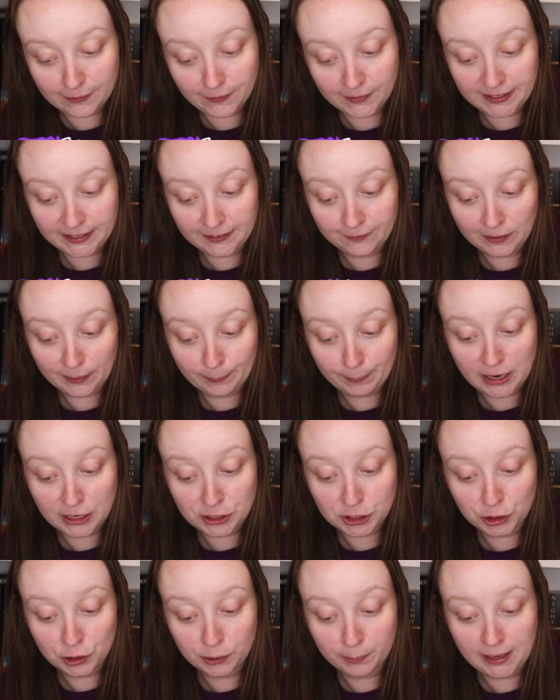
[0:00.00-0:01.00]
everything
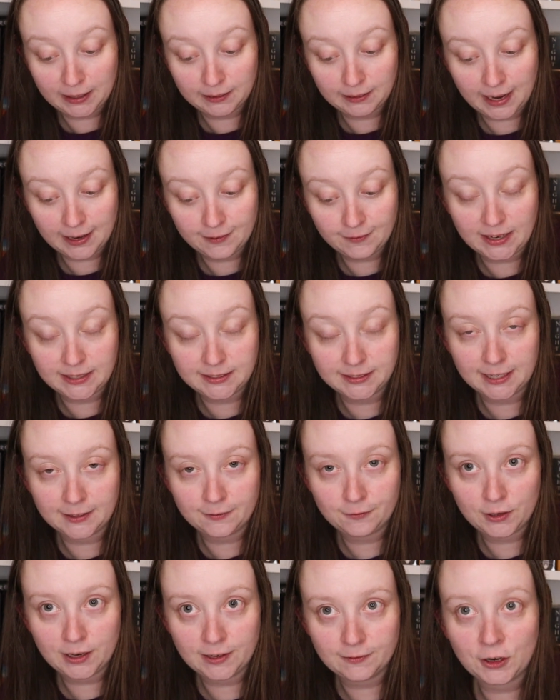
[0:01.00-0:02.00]
vampires know about life and
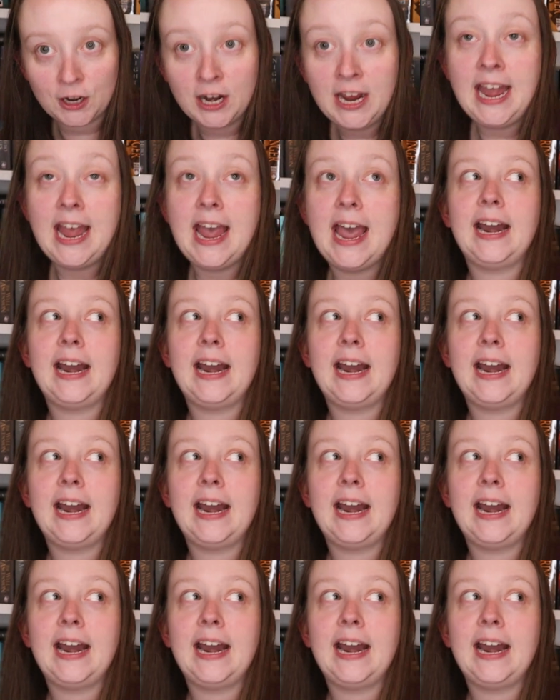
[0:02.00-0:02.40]
death forever.